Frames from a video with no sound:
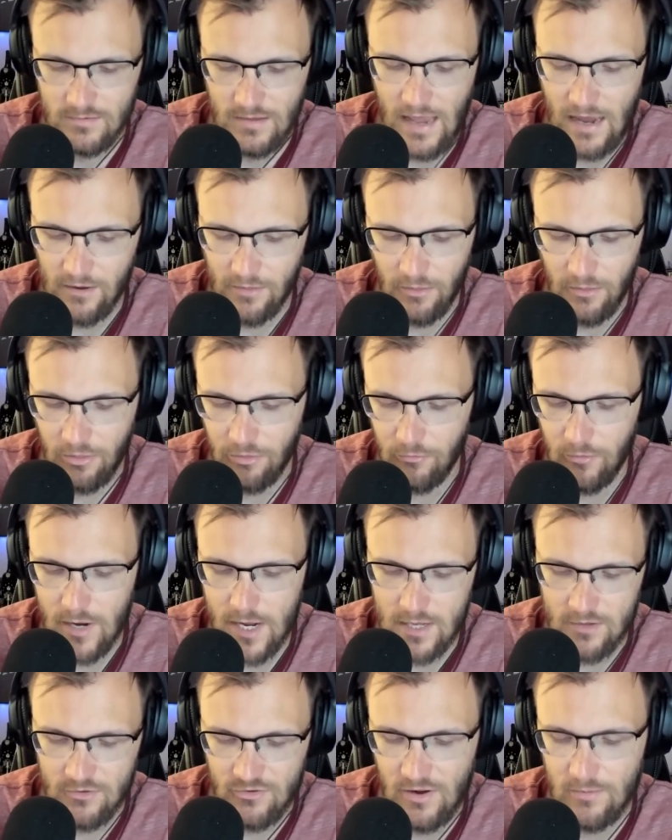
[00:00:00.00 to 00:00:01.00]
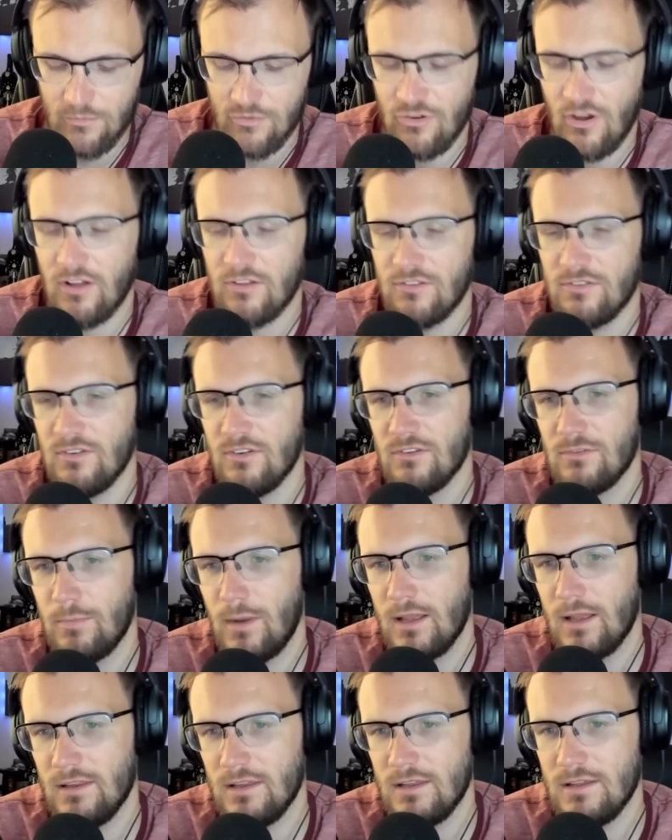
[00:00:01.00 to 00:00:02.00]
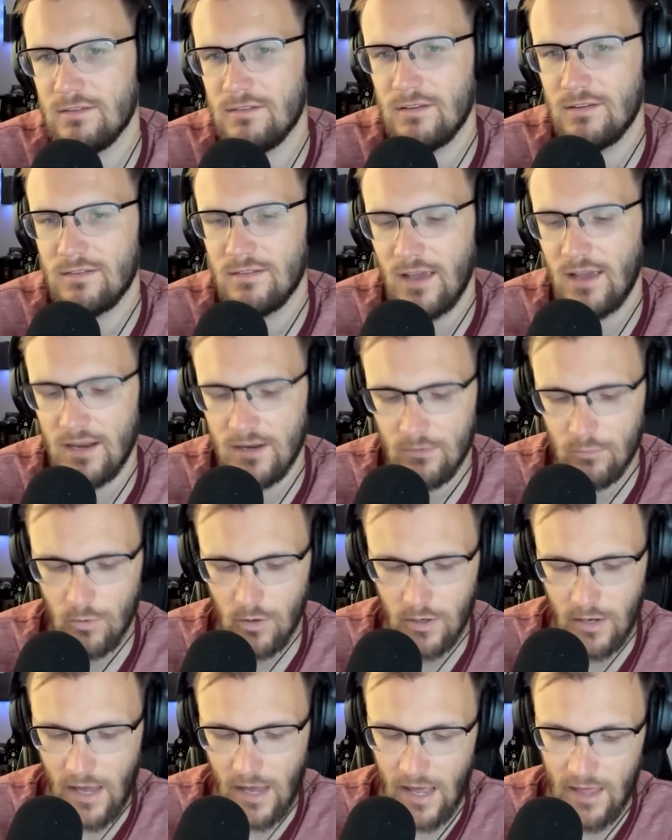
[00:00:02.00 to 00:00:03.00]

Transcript: Out of the three, James Johnson is my least excited one.